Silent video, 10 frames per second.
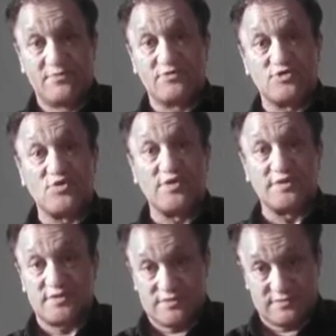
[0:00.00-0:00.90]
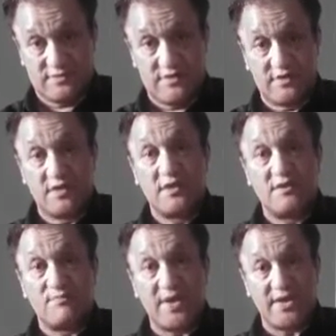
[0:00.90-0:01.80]
joined
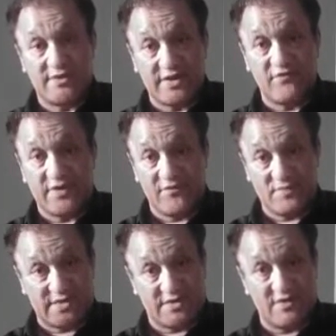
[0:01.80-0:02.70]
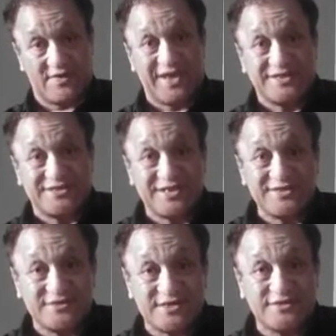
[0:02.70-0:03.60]
by Referefa Manukau,
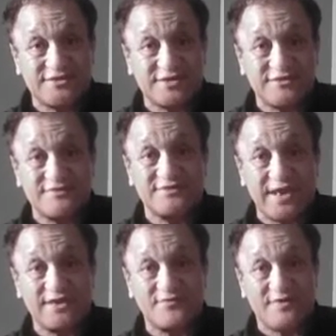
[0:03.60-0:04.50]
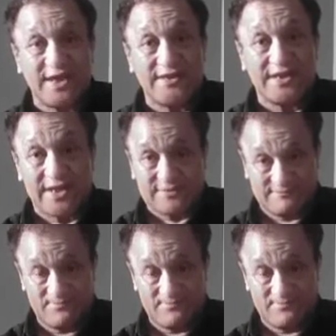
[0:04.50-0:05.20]
1862 Native Land Act,